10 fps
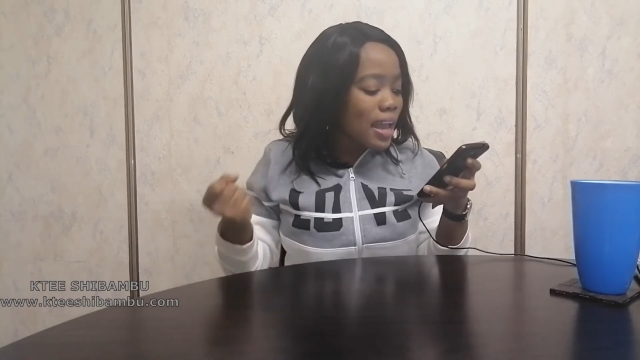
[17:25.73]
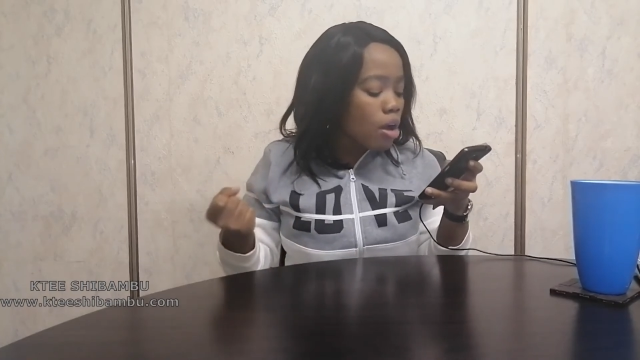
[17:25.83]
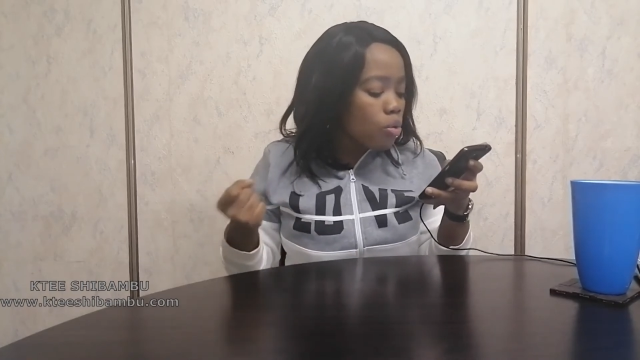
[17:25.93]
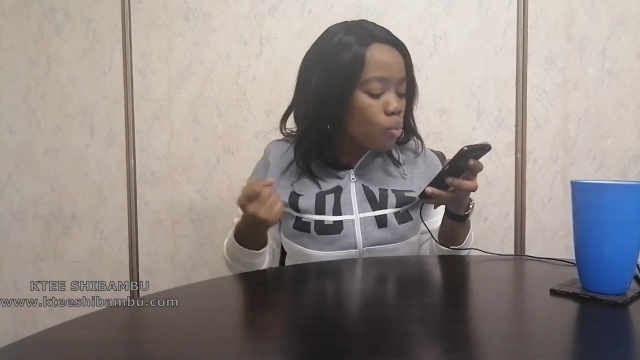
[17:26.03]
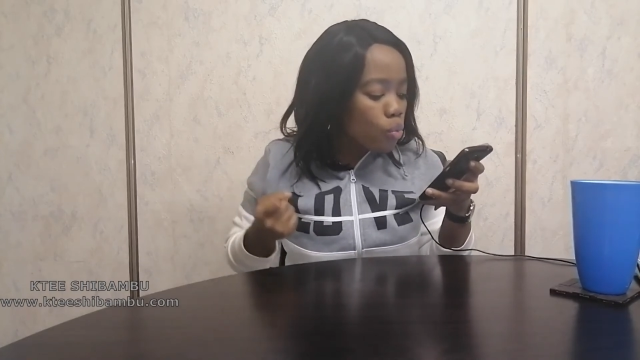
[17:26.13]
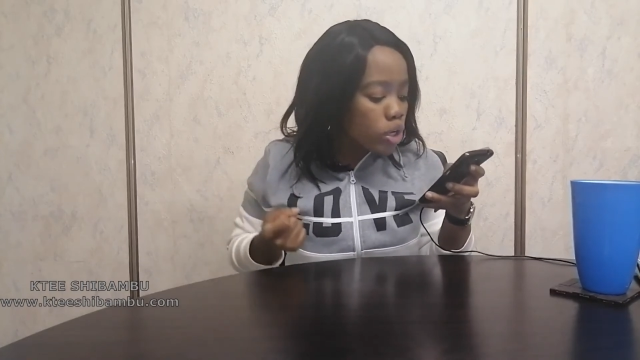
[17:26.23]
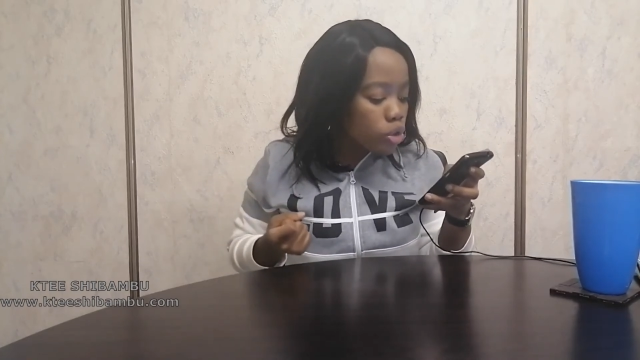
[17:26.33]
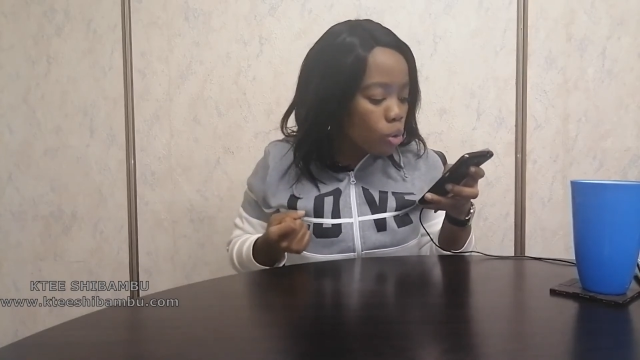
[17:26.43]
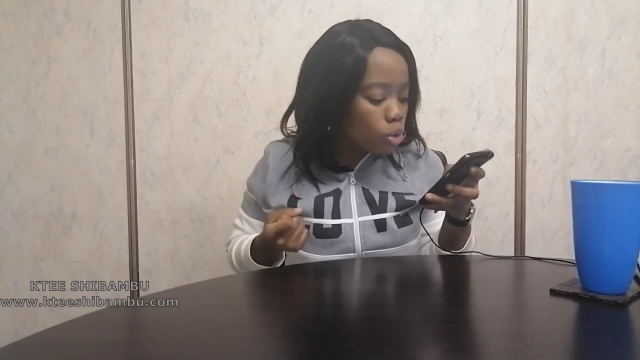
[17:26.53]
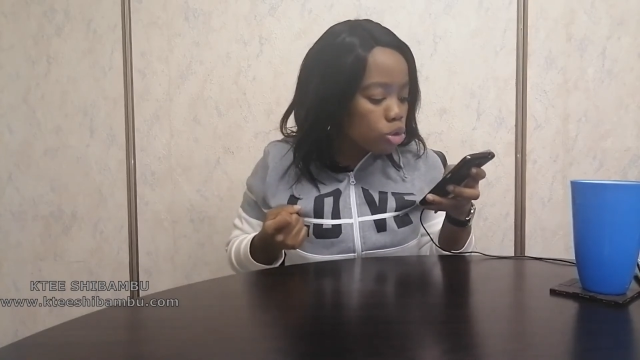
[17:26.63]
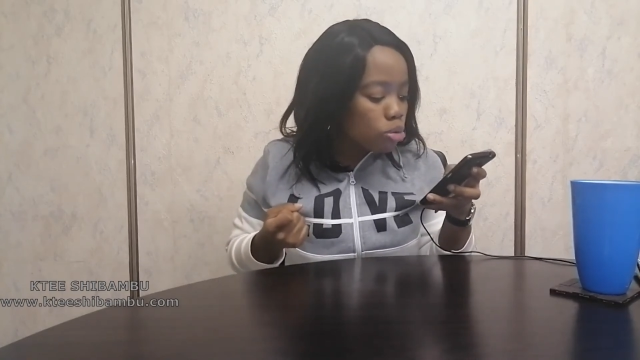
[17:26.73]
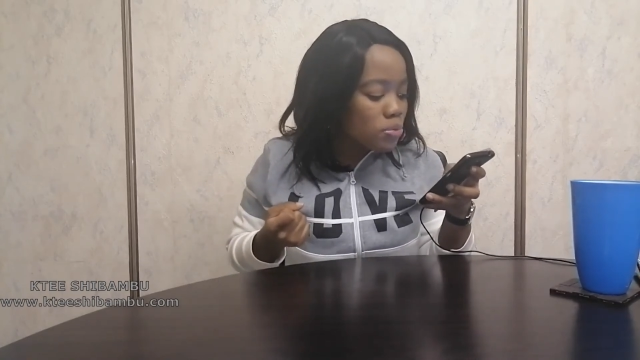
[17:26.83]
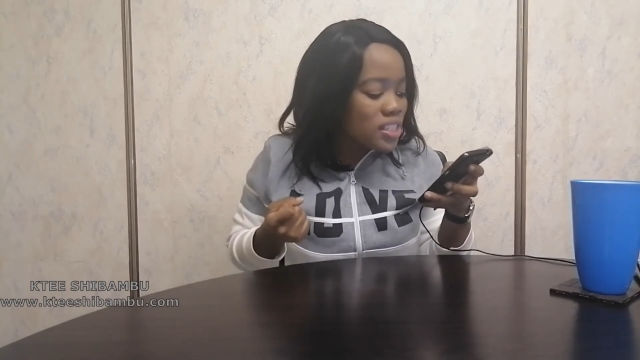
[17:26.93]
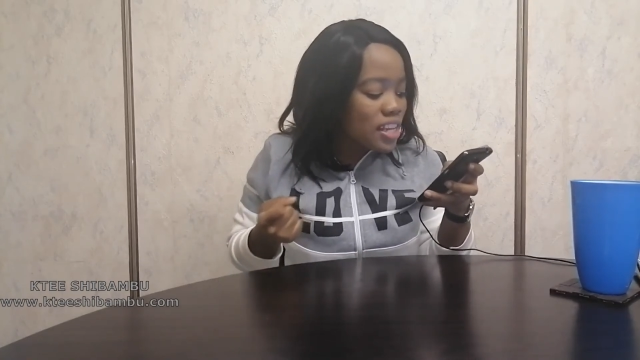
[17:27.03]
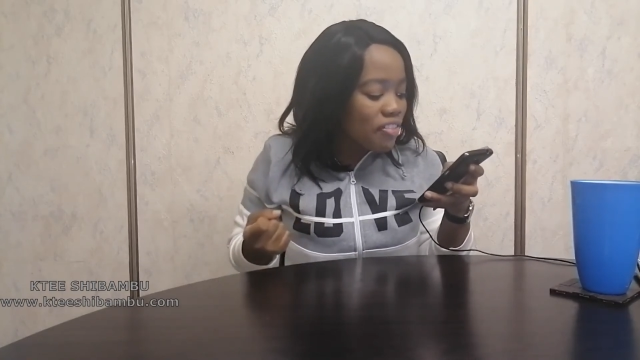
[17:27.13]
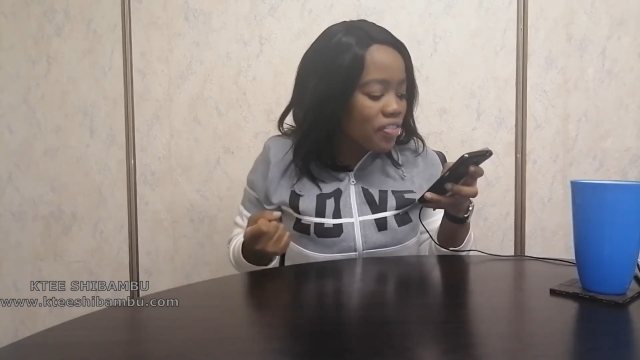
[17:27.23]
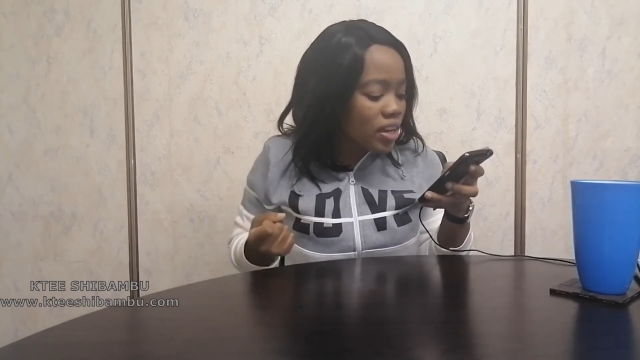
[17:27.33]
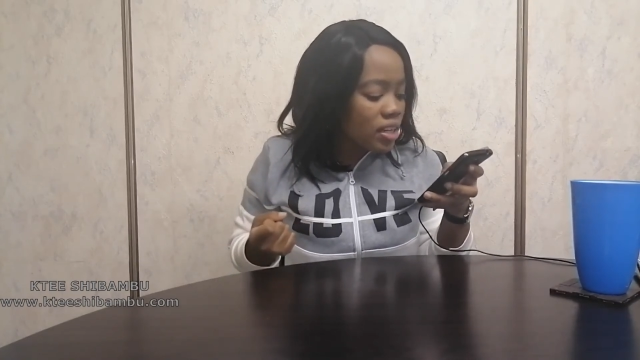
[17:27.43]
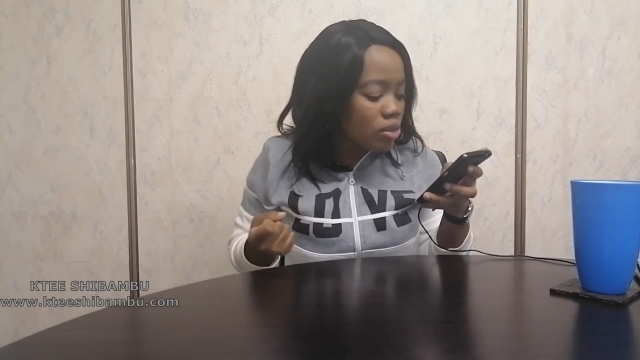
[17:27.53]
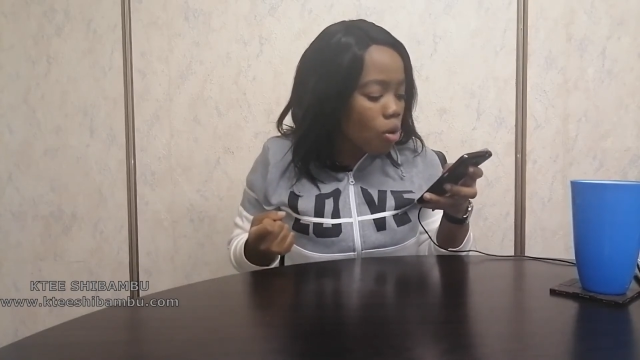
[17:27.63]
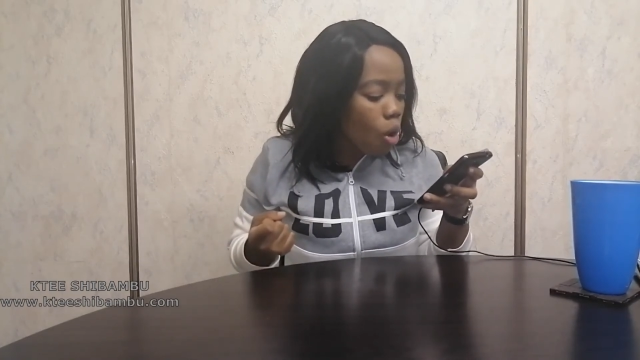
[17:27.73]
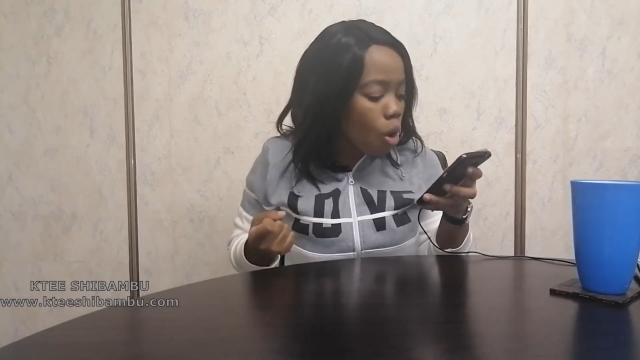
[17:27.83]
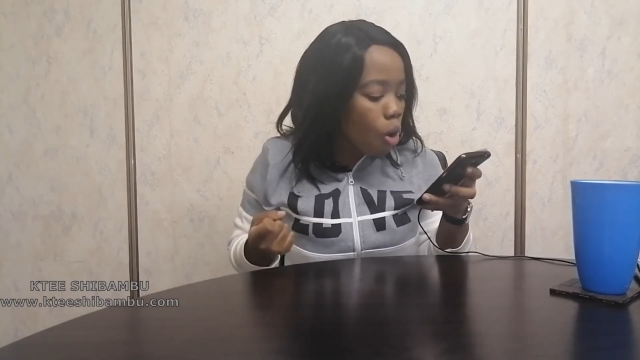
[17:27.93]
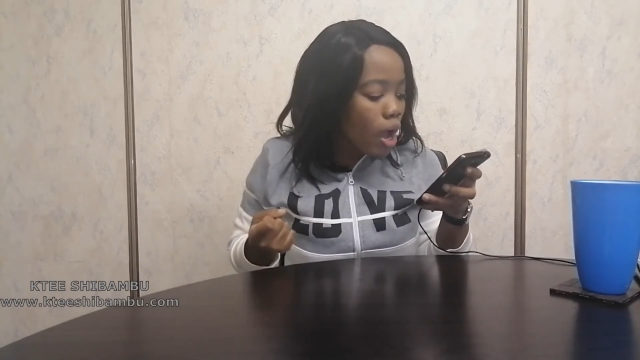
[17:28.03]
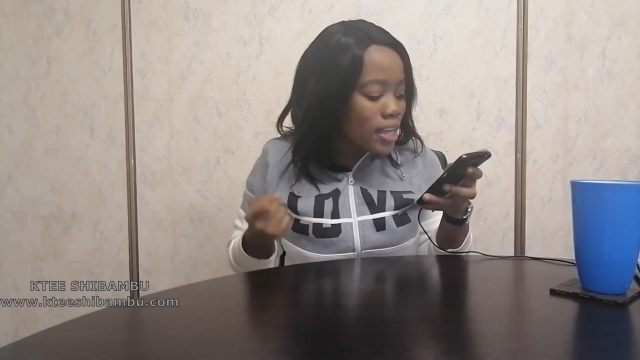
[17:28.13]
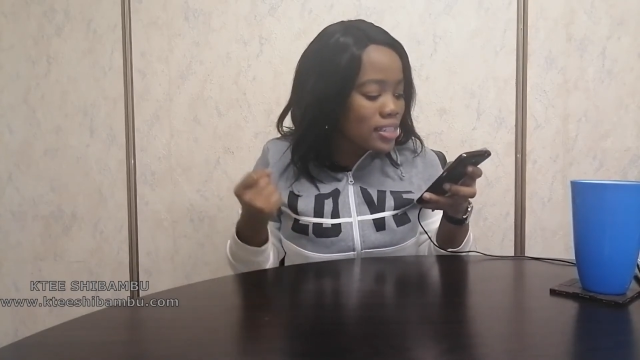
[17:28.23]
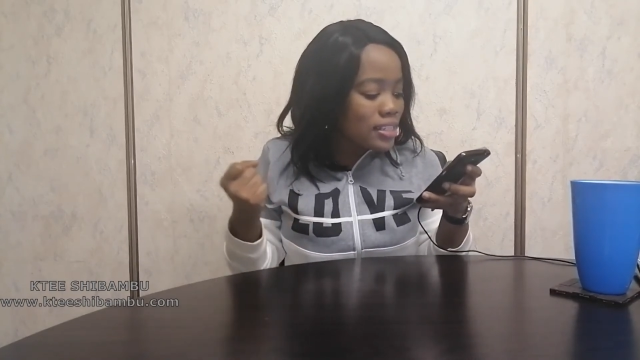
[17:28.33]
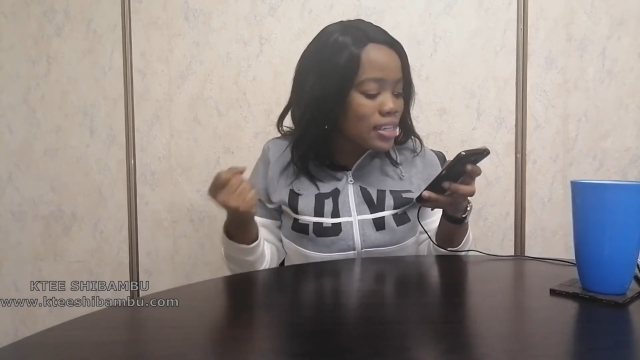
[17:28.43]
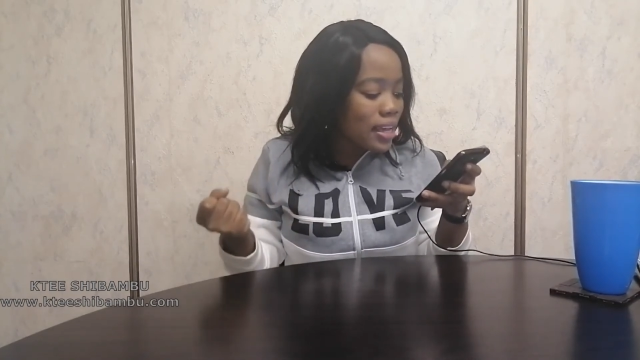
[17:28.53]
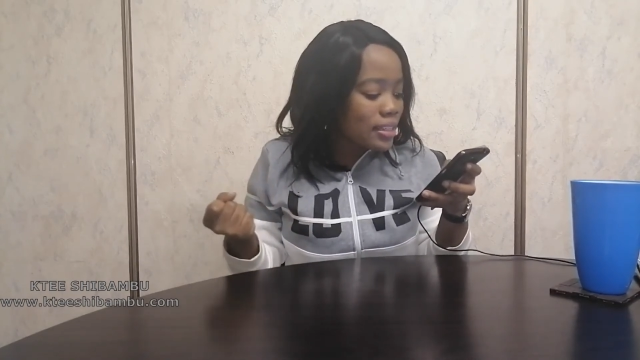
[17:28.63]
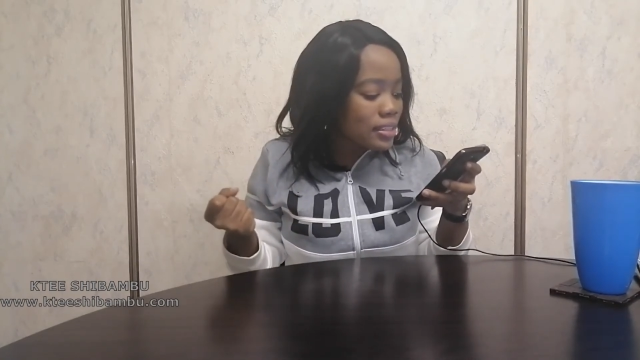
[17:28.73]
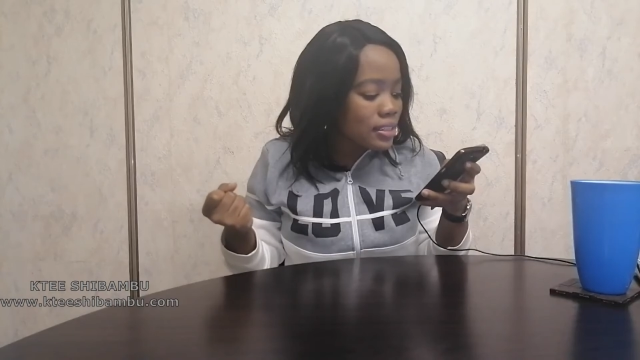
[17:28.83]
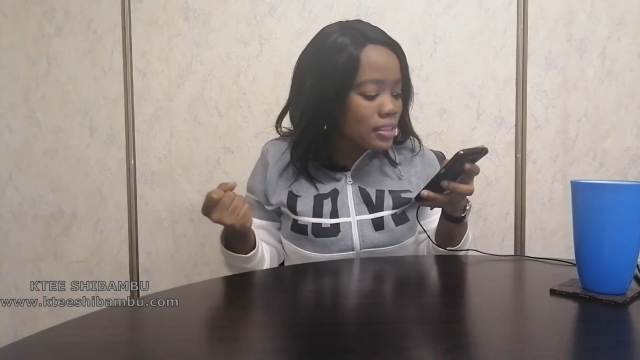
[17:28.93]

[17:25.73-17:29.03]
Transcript: young widow to be suffering or starving